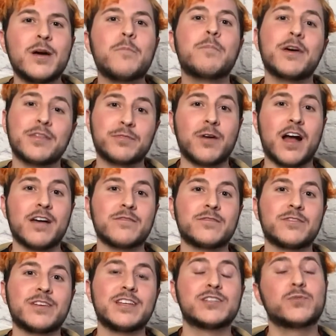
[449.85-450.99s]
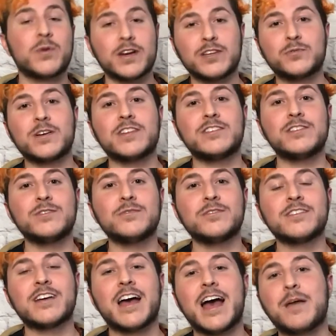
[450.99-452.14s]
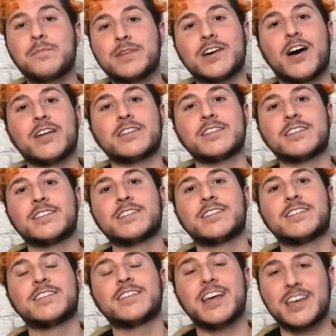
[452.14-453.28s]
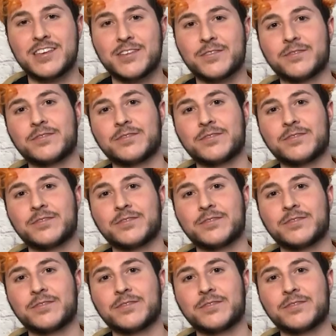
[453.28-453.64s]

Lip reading: but thrive in 2022 and beyond. Thank you.